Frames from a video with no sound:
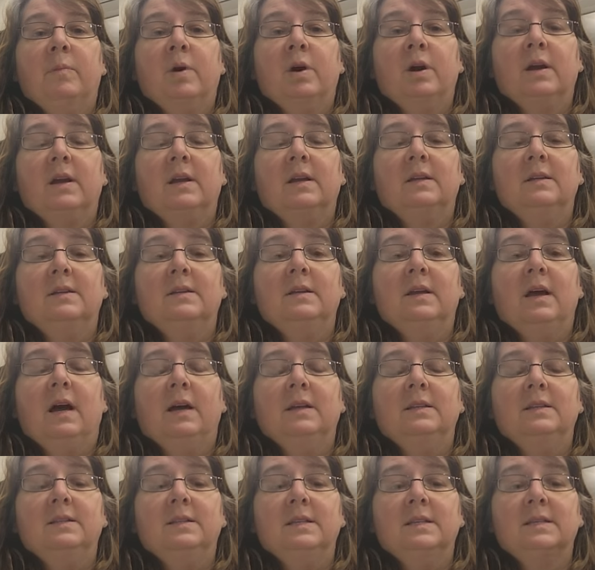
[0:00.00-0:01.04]
Mark had
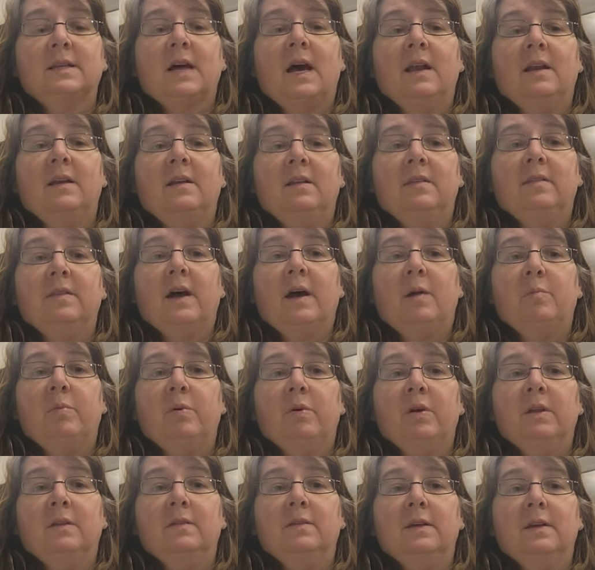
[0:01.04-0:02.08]
uh, decided at that
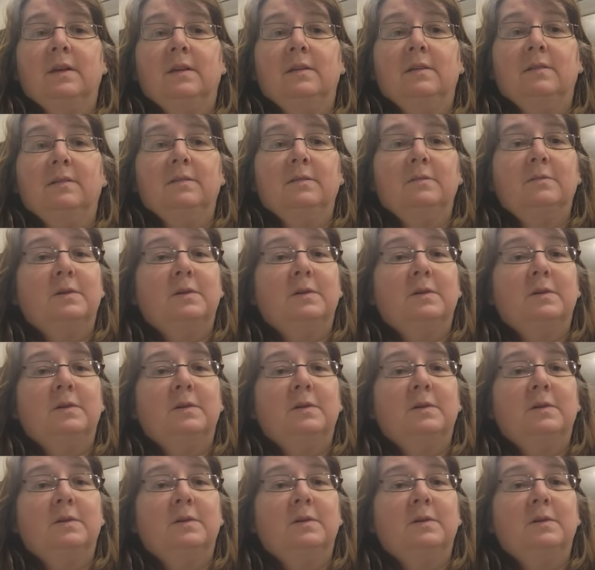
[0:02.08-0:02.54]
point that